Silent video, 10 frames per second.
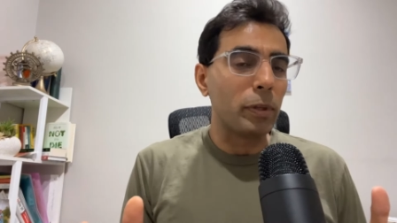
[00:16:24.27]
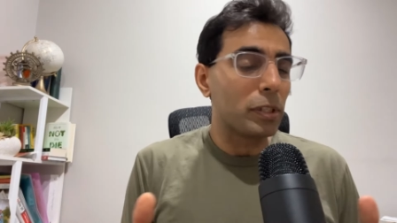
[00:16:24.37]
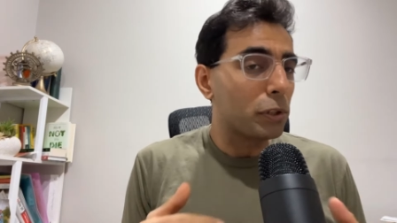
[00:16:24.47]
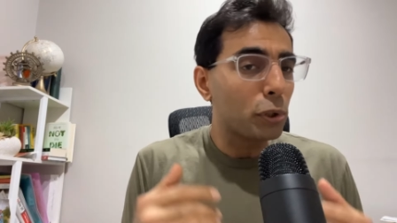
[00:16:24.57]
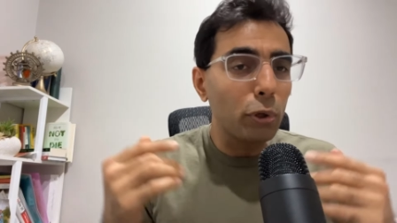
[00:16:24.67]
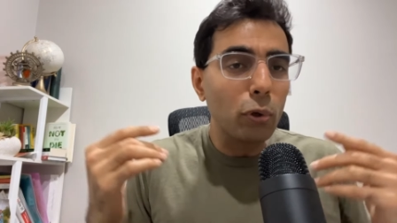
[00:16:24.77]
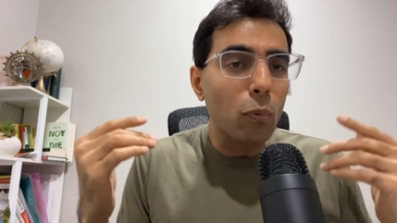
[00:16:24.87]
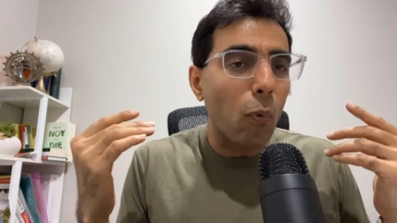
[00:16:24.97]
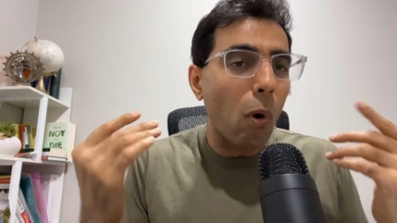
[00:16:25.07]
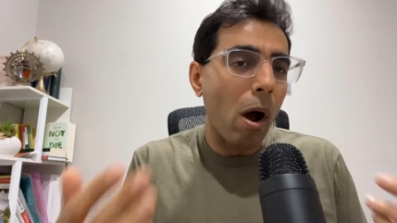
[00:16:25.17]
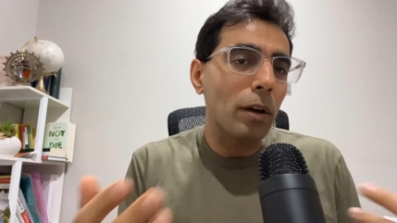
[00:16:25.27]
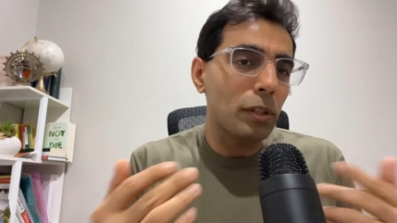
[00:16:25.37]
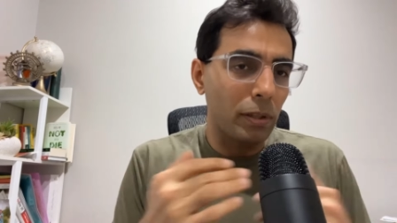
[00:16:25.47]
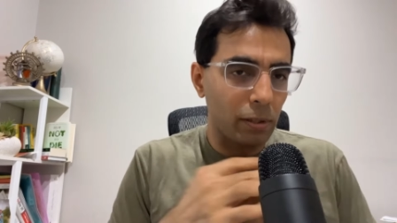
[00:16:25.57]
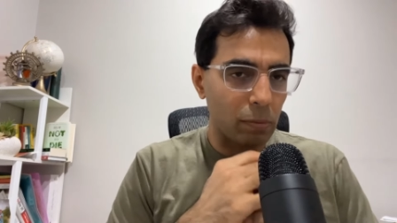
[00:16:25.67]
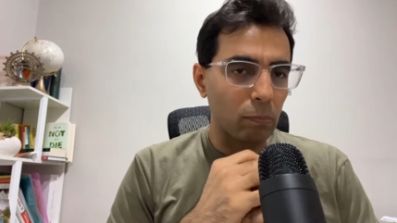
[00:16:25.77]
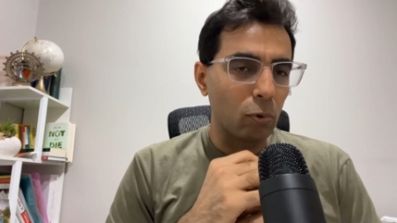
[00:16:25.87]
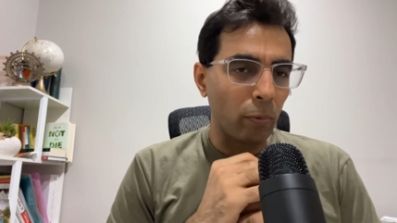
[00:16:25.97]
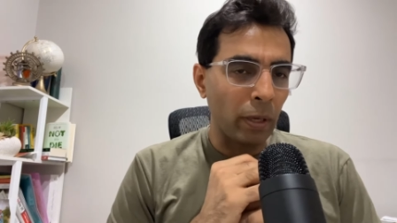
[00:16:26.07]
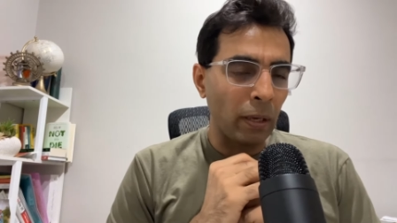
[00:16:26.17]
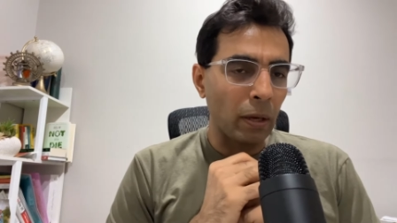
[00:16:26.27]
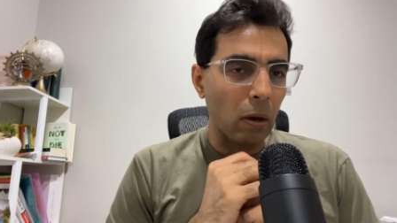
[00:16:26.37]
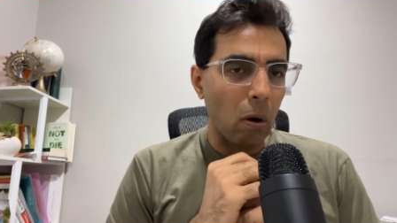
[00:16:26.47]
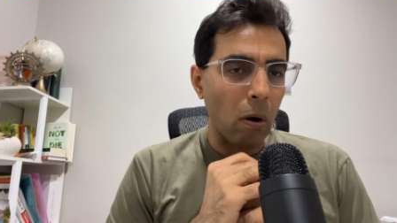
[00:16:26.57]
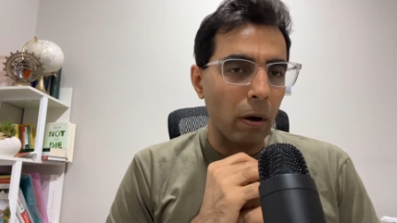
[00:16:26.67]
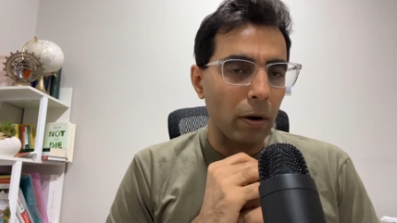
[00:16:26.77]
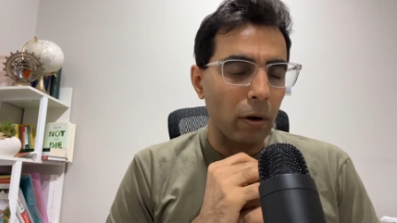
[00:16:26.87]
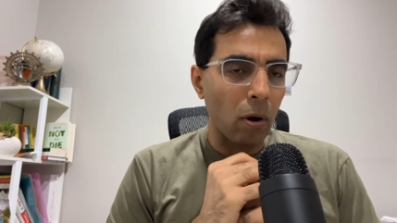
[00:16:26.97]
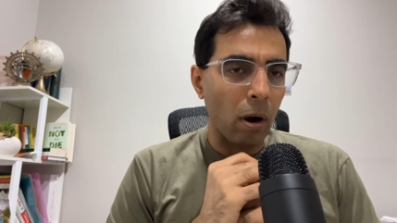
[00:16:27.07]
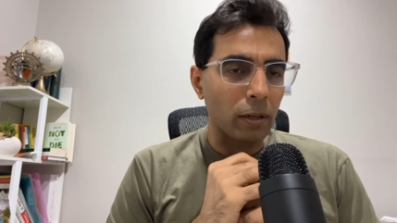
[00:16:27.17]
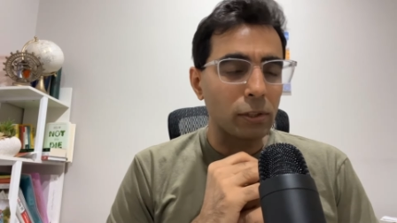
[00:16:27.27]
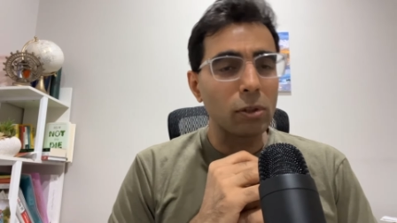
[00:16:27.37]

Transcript: which is should you watch this movie or not?